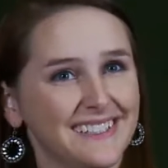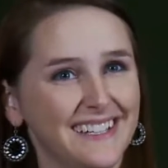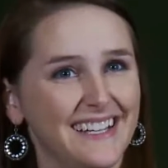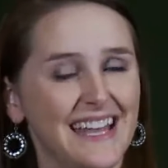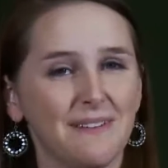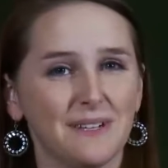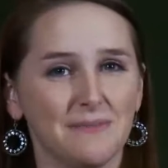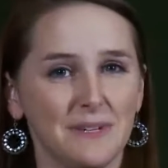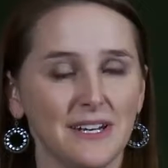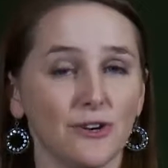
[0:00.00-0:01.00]
and that would
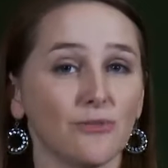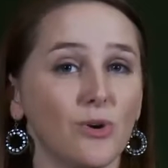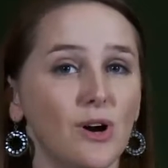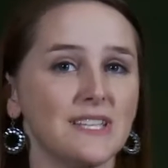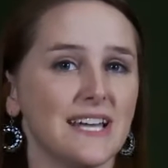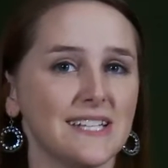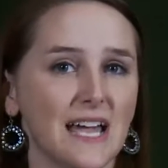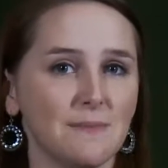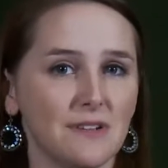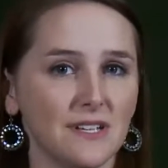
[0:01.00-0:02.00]
have been her role in that
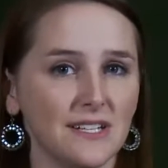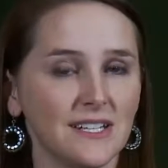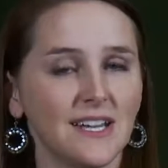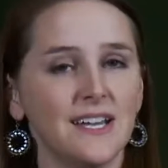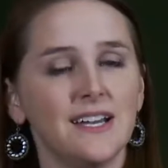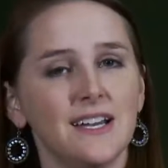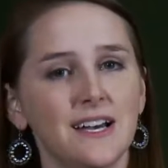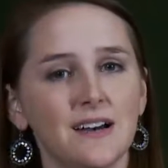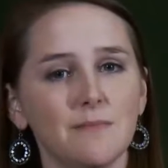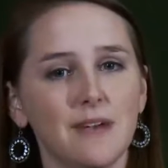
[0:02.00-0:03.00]
time period
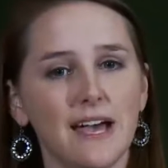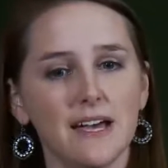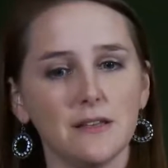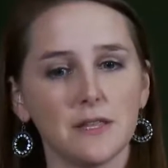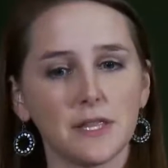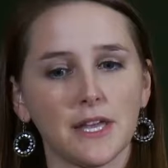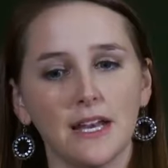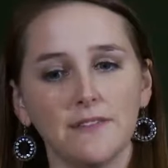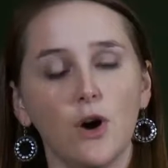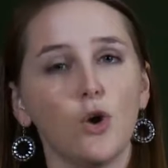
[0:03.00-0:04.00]
as
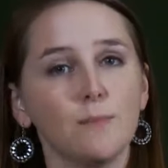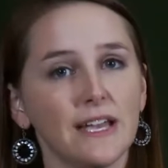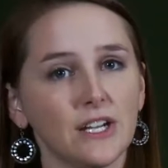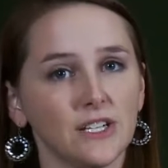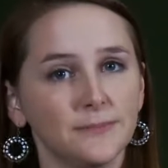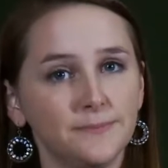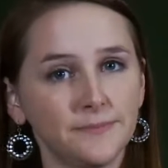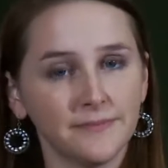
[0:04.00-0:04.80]
kind of a homemaker